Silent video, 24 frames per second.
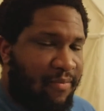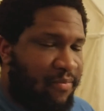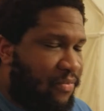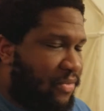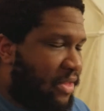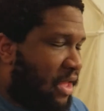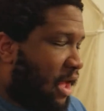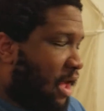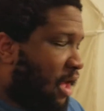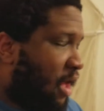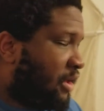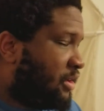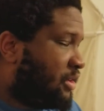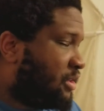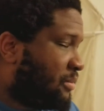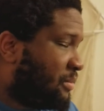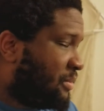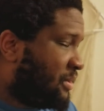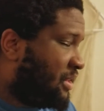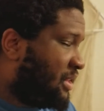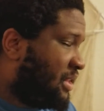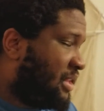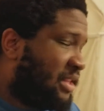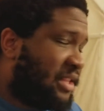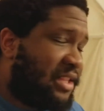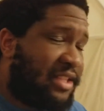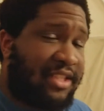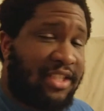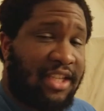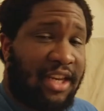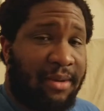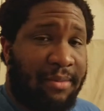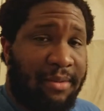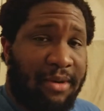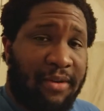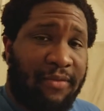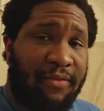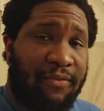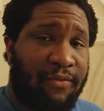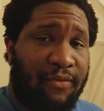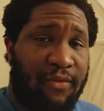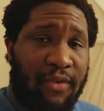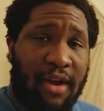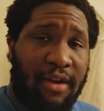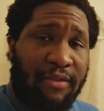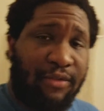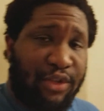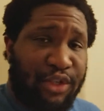Ultimately, this is going to be different
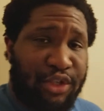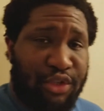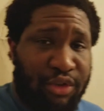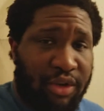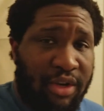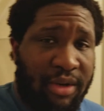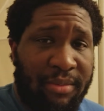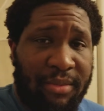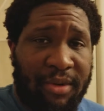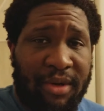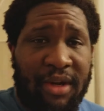for every streamer.